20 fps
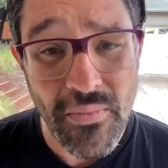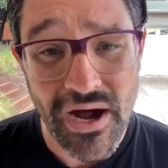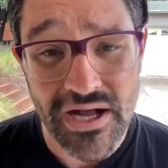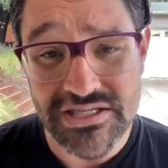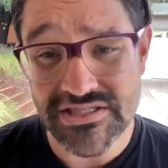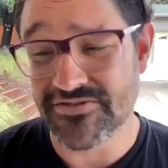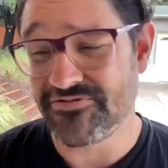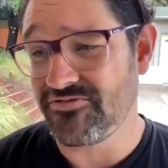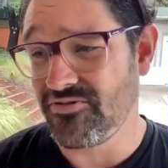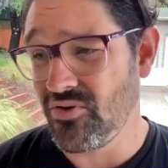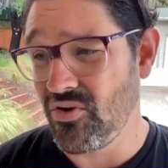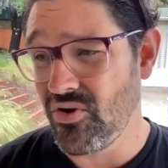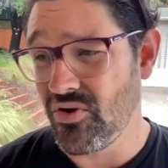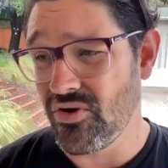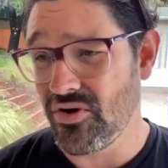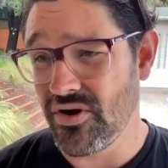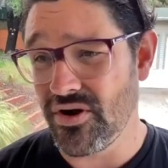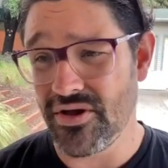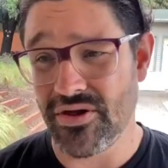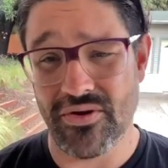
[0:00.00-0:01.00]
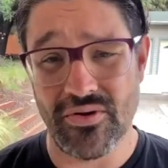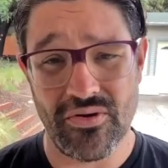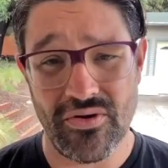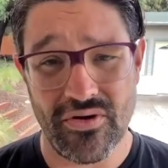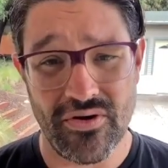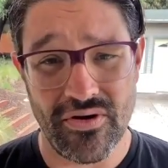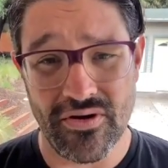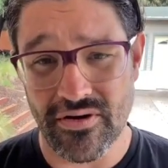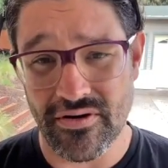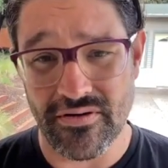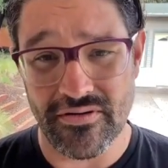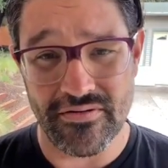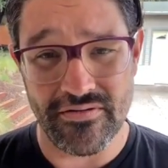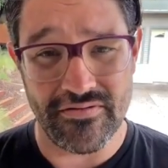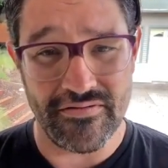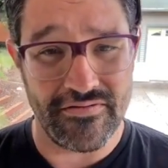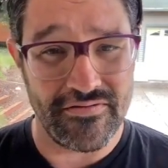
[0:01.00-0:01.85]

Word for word: much for your